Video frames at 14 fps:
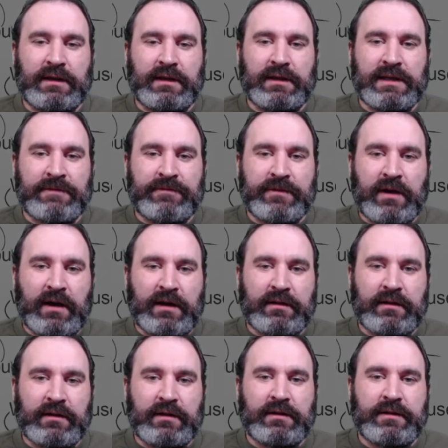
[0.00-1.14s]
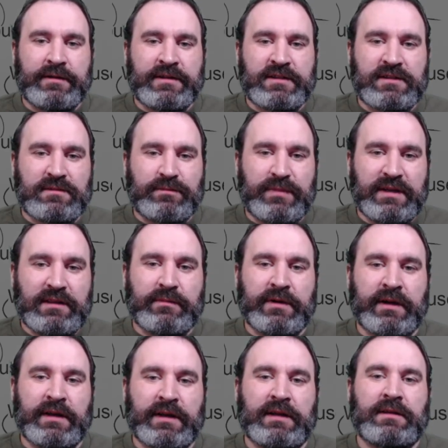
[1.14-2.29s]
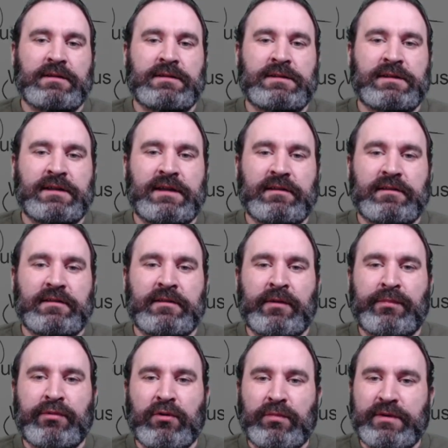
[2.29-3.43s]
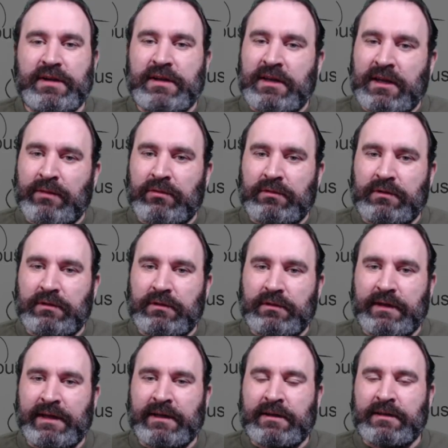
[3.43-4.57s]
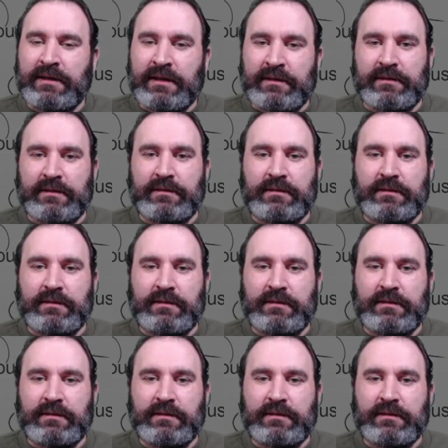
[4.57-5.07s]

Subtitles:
If not, spend the money to get the appropriate cable and connect it.